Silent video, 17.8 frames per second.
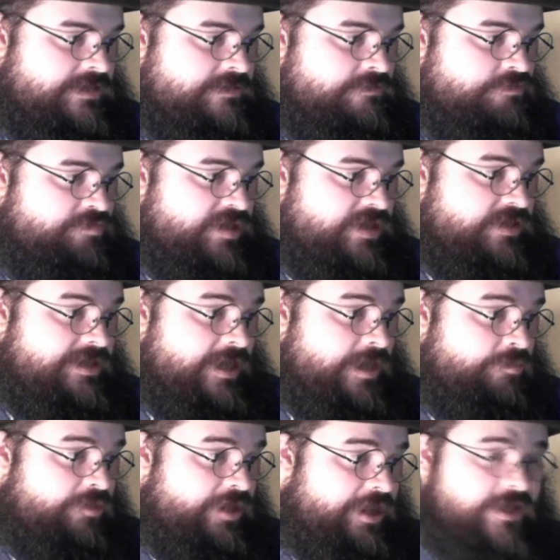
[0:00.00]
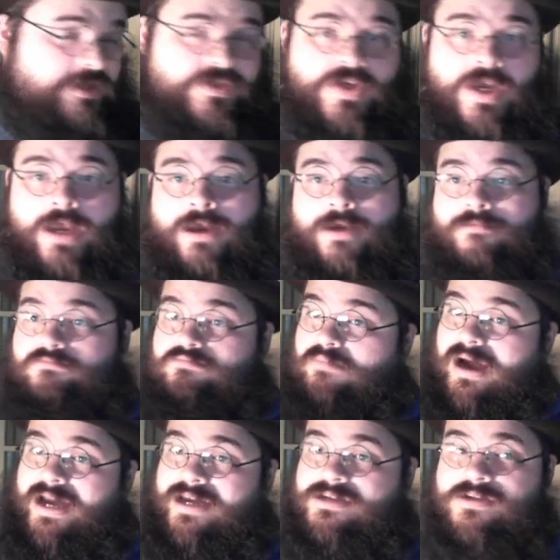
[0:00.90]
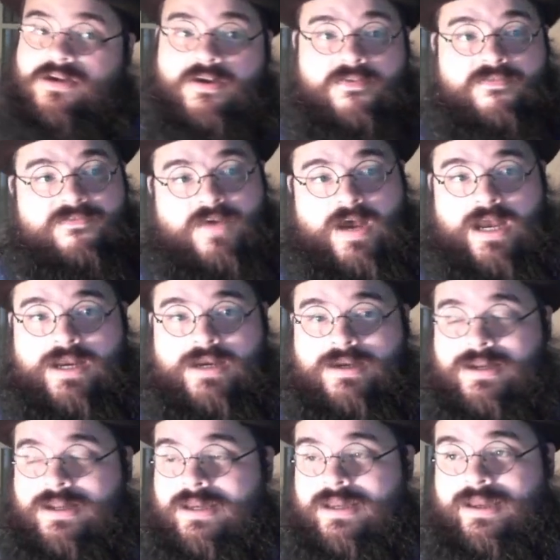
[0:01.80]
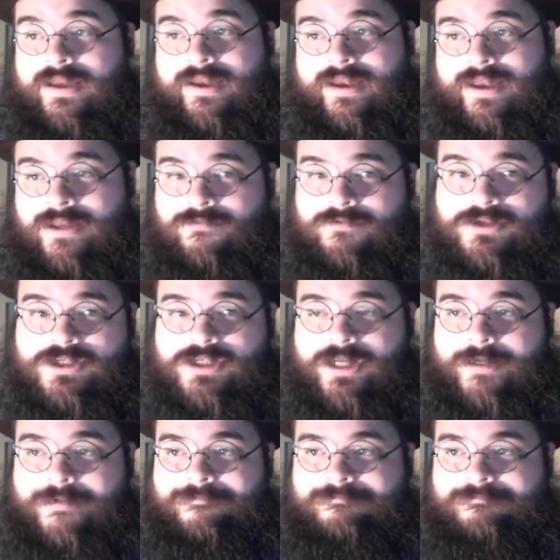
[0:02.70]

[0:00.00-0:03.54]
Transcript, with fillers: in beard care products might find interesting.